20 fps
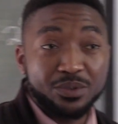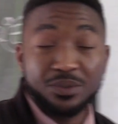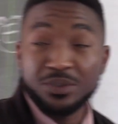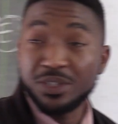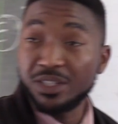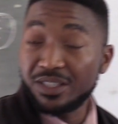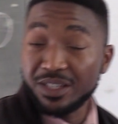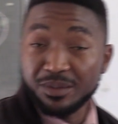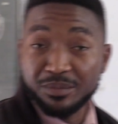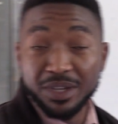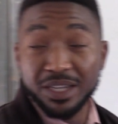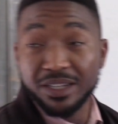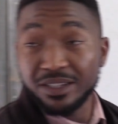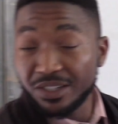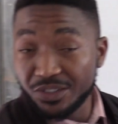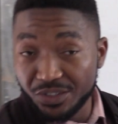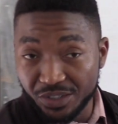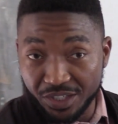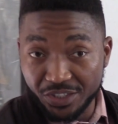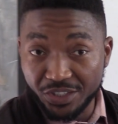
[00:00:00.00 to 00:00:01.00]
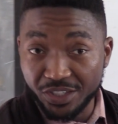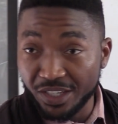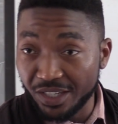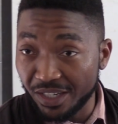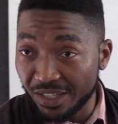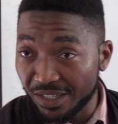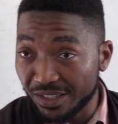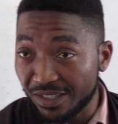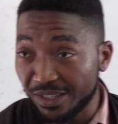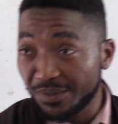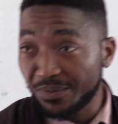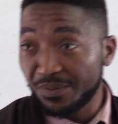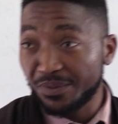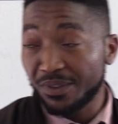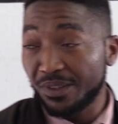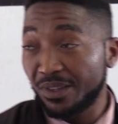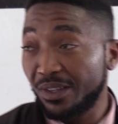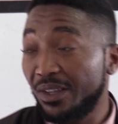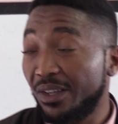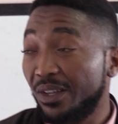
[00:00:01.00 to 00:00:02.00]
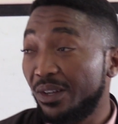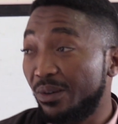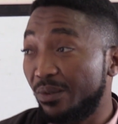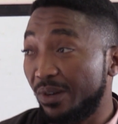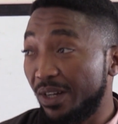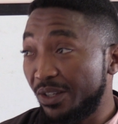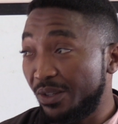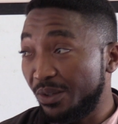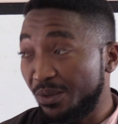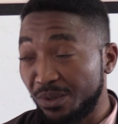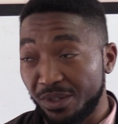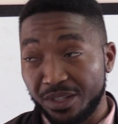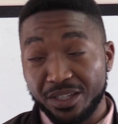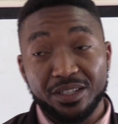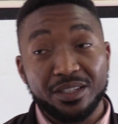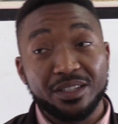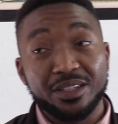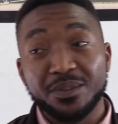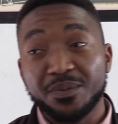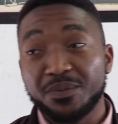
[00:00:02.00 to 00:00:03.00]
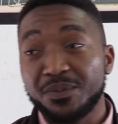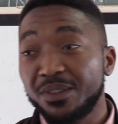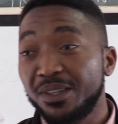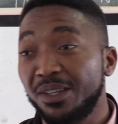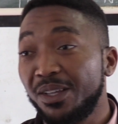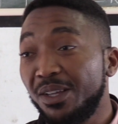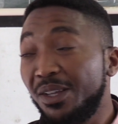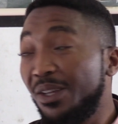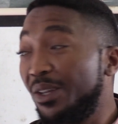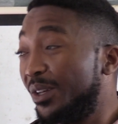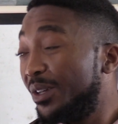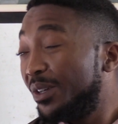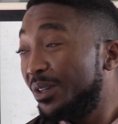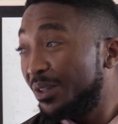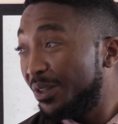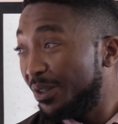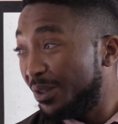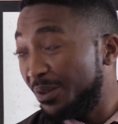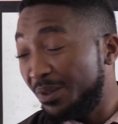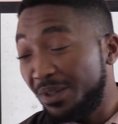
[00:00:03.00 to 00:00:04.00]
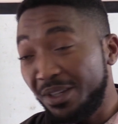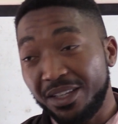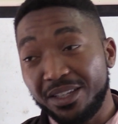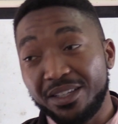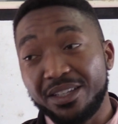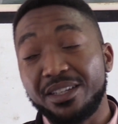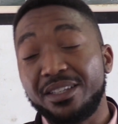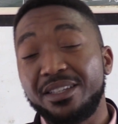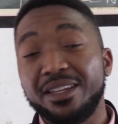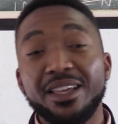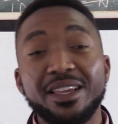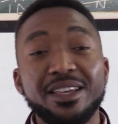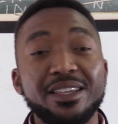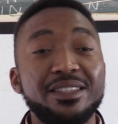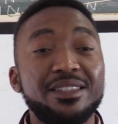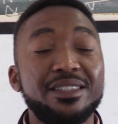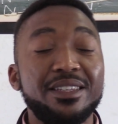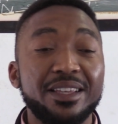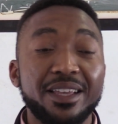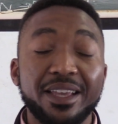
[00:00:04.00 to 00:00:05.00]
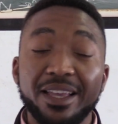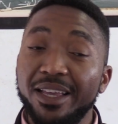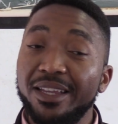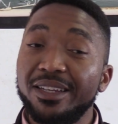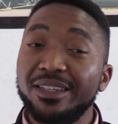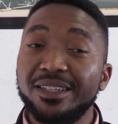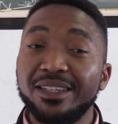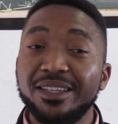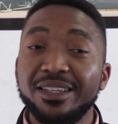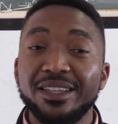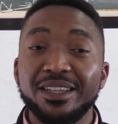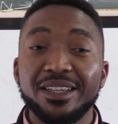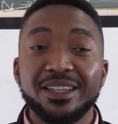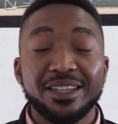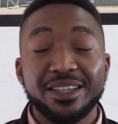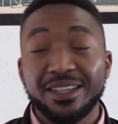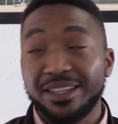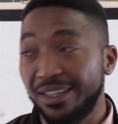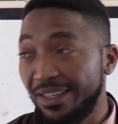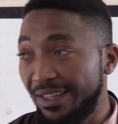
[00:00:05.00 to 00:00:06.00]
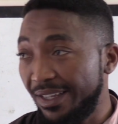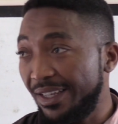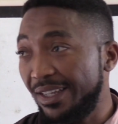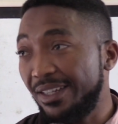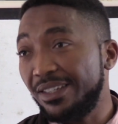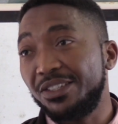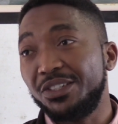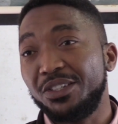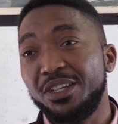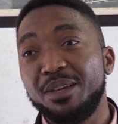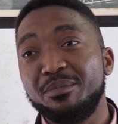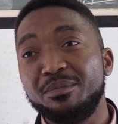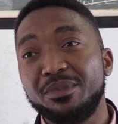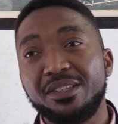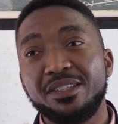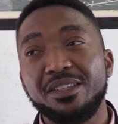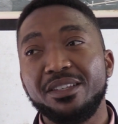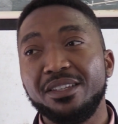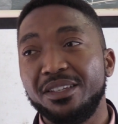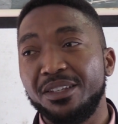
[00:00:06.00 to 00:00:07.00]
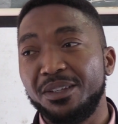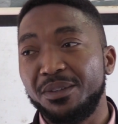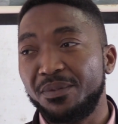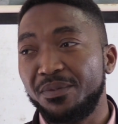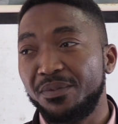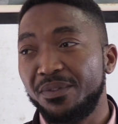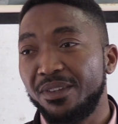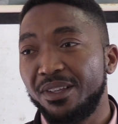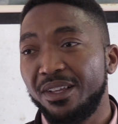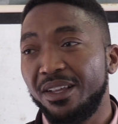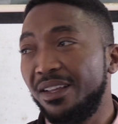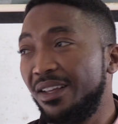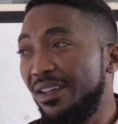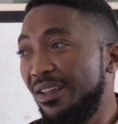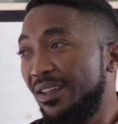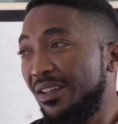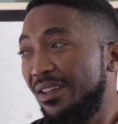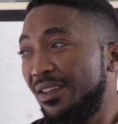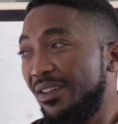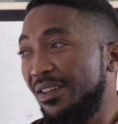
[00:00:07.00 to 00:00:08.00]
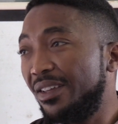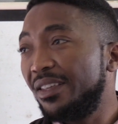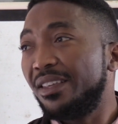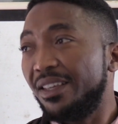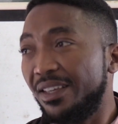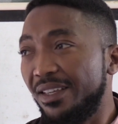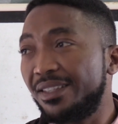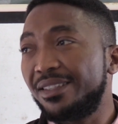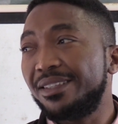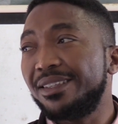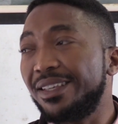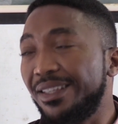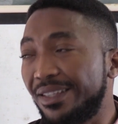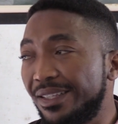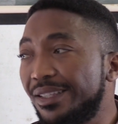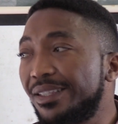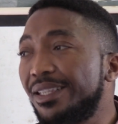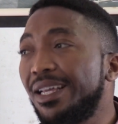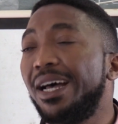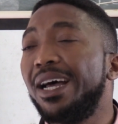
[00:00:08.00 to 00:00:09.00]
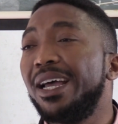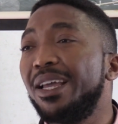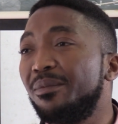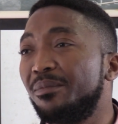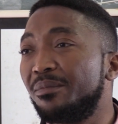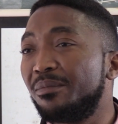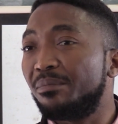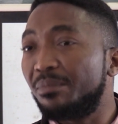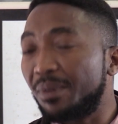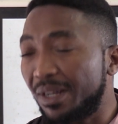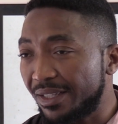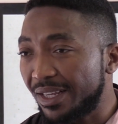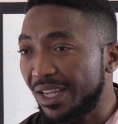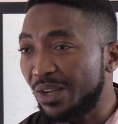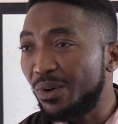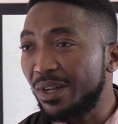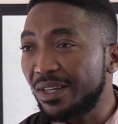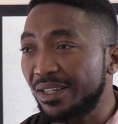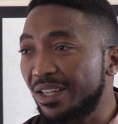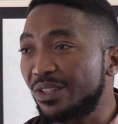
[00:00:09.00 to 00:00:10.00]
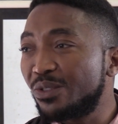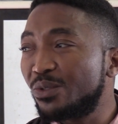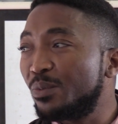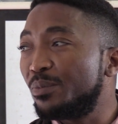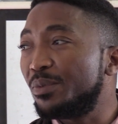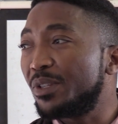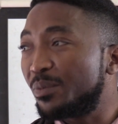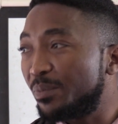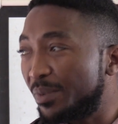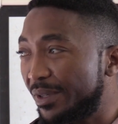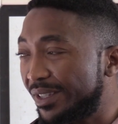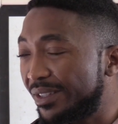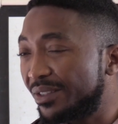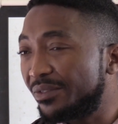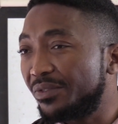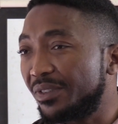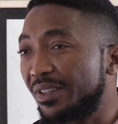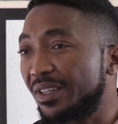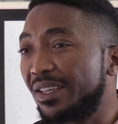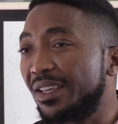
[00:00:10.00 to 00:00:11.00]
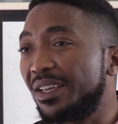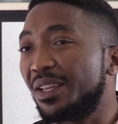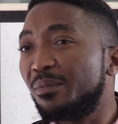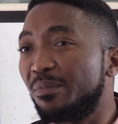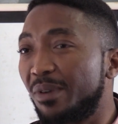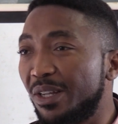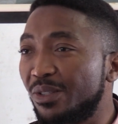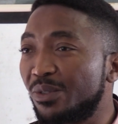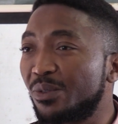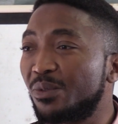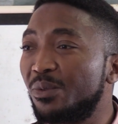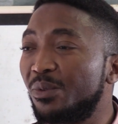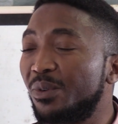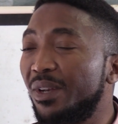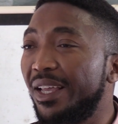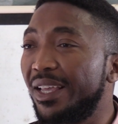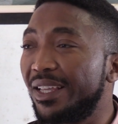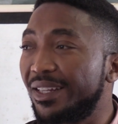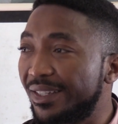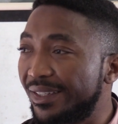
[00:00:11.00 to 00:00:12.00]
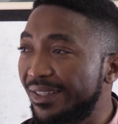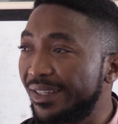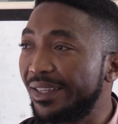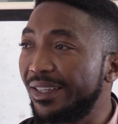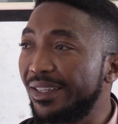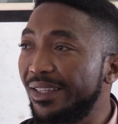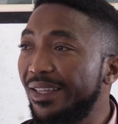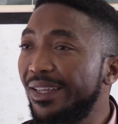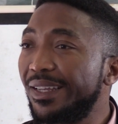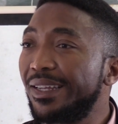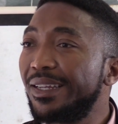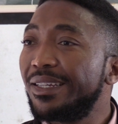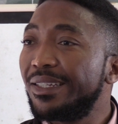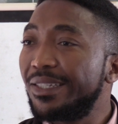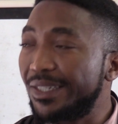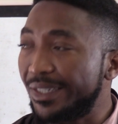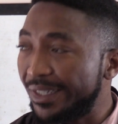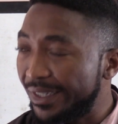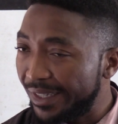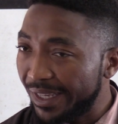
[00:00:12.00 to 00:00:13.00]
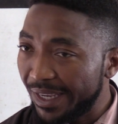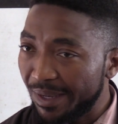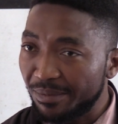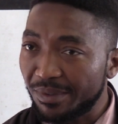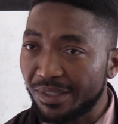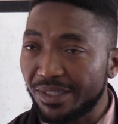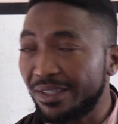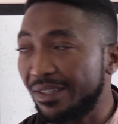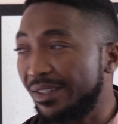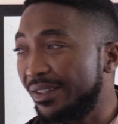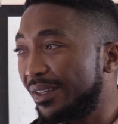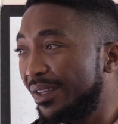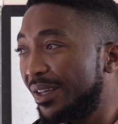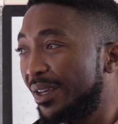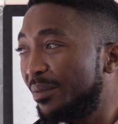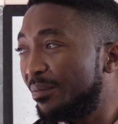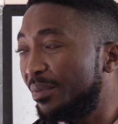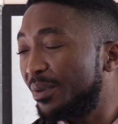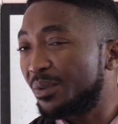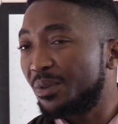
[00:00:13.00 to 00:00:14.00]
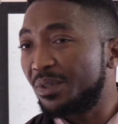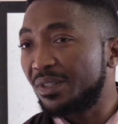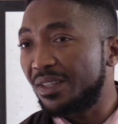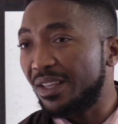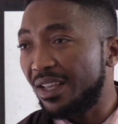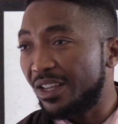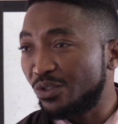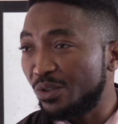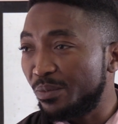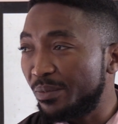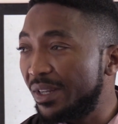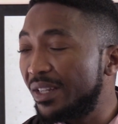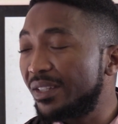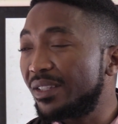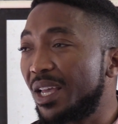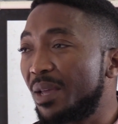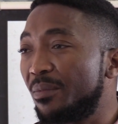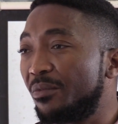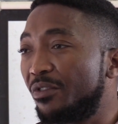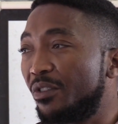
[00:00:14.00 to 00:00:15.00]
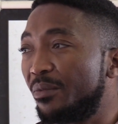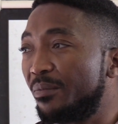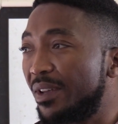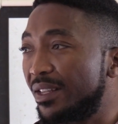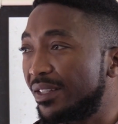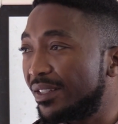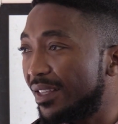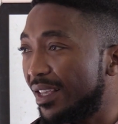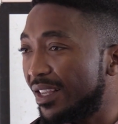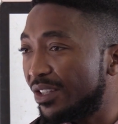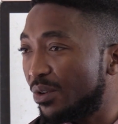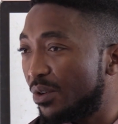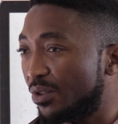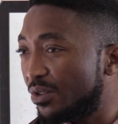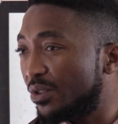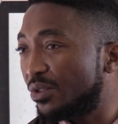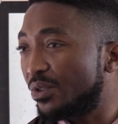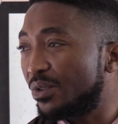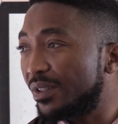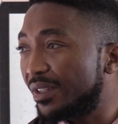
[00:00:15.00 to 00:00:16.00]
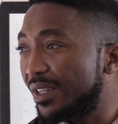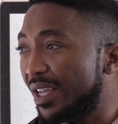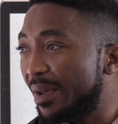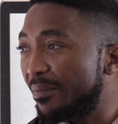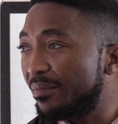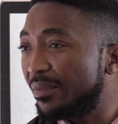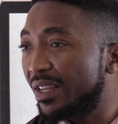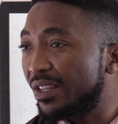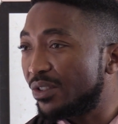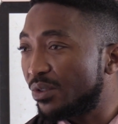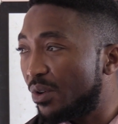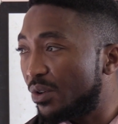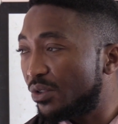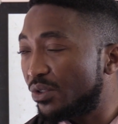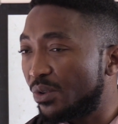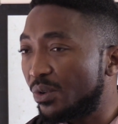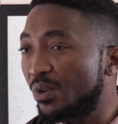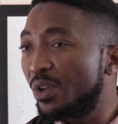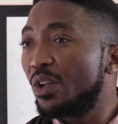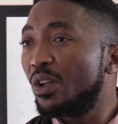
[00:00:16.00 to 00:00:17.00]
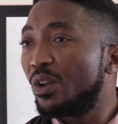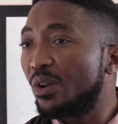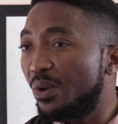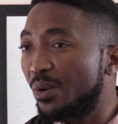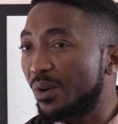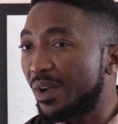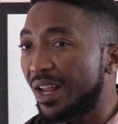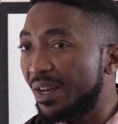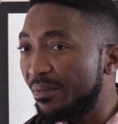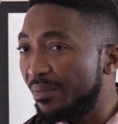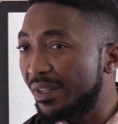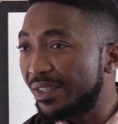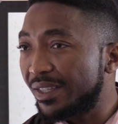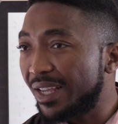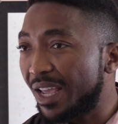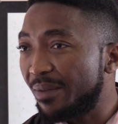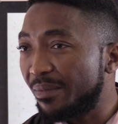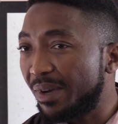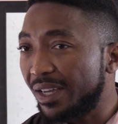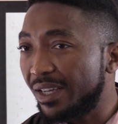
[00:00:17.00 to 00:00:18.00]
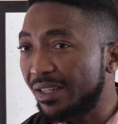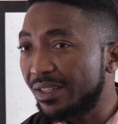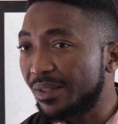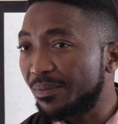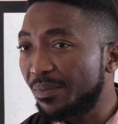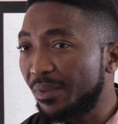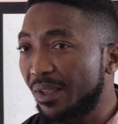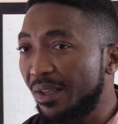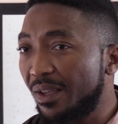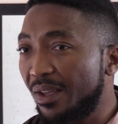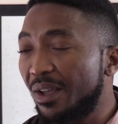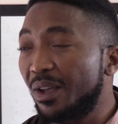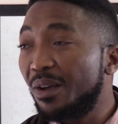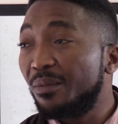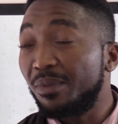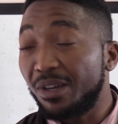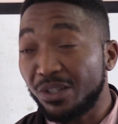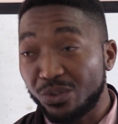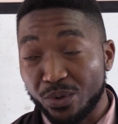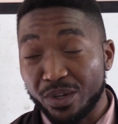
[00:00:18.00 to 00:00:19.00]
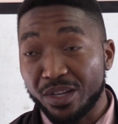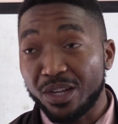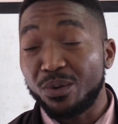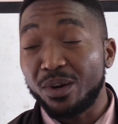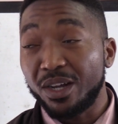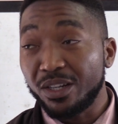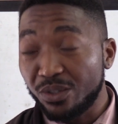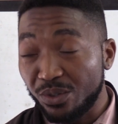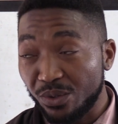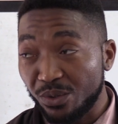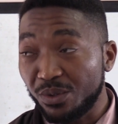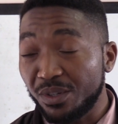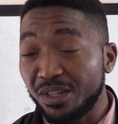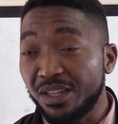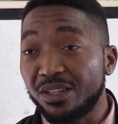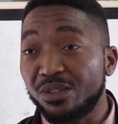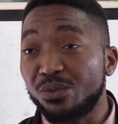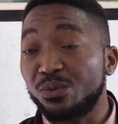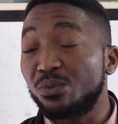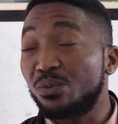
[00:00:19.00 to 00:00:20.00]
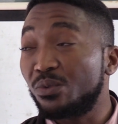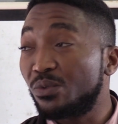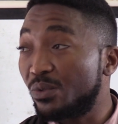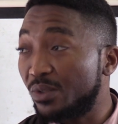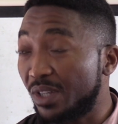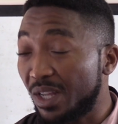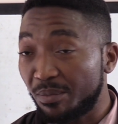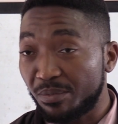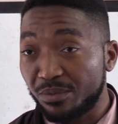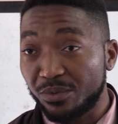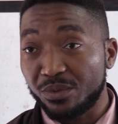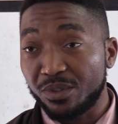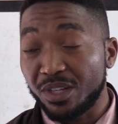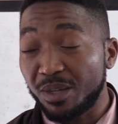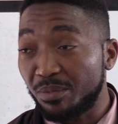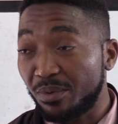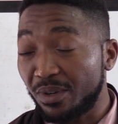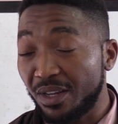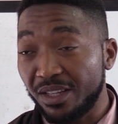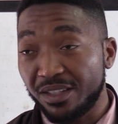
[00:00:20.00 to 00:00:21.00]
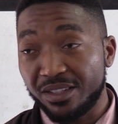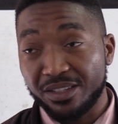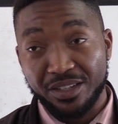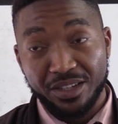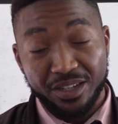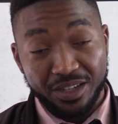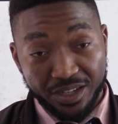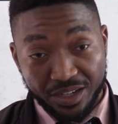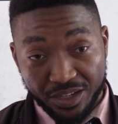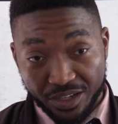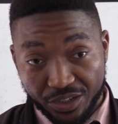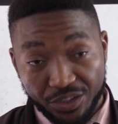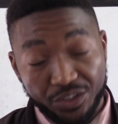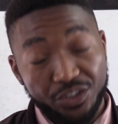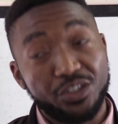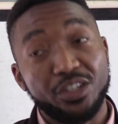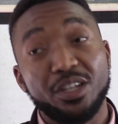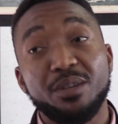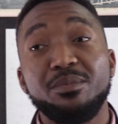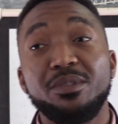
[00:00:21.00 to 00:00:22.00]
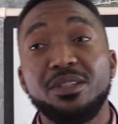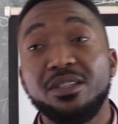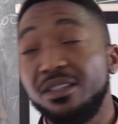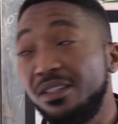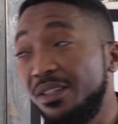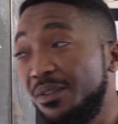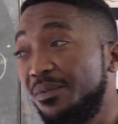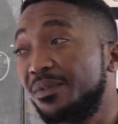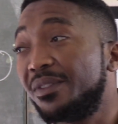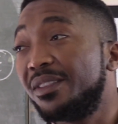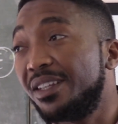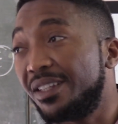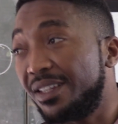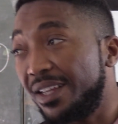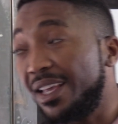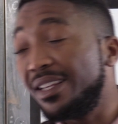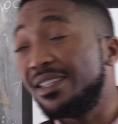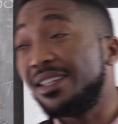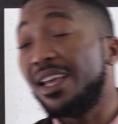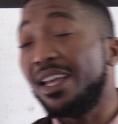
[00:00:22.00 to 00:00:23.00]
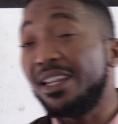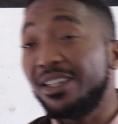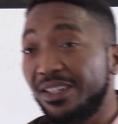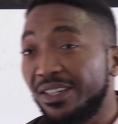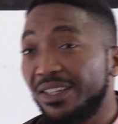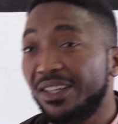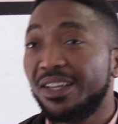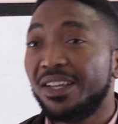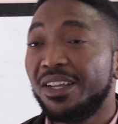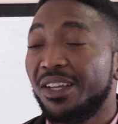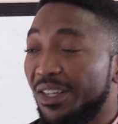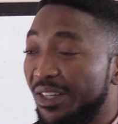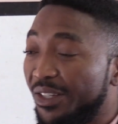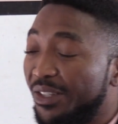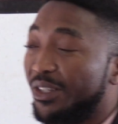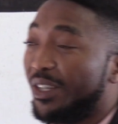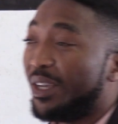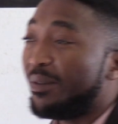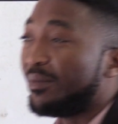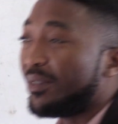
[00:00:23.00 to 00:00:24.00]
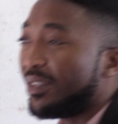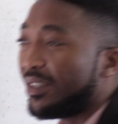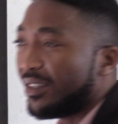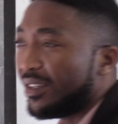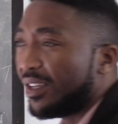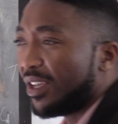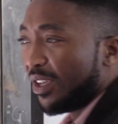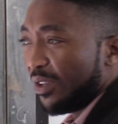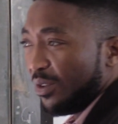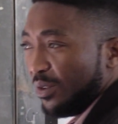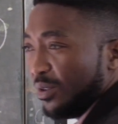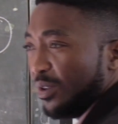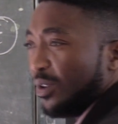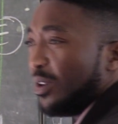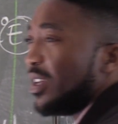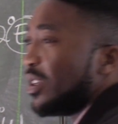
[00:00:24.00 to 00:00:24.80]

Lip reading: determine the GHA, yes. What do you need? You need the date and GMT. Yes, it's time, but I want us to be specific in particular and say GMT, because there are so many time formats. There is also zone time, there is also local mean time, yes. But what do you need to tabulate? GMT, the date and GMT. You know